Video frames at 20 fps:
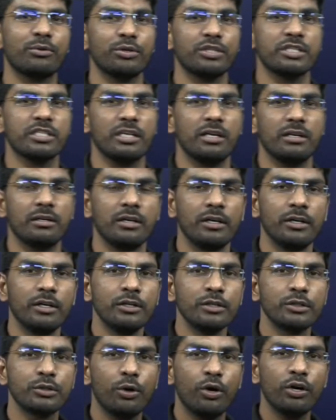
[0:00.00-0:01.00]
question
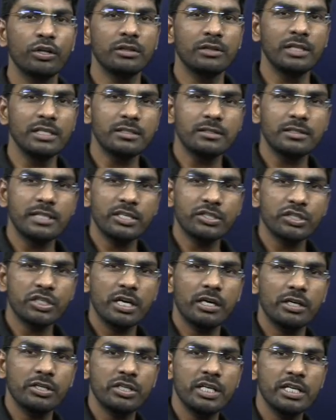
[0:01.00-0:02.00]
so this
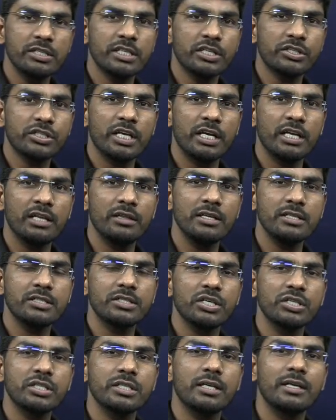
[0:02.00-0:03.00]
session this session in this
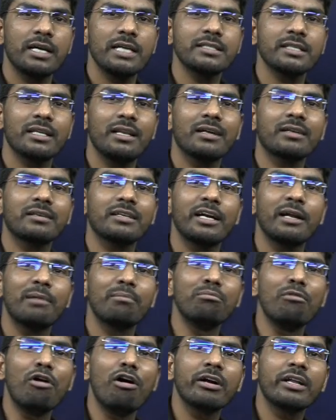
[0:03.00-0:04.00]
session i selected a
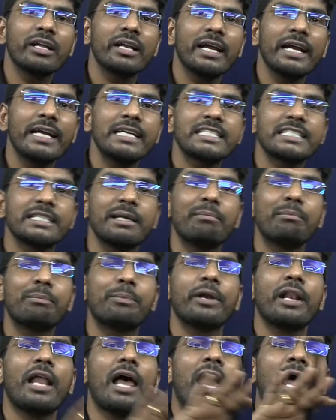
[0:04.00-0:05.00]
moderate
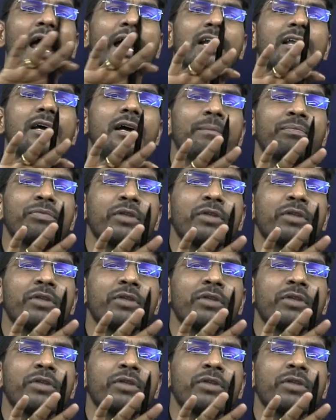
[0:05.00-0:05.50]
simple and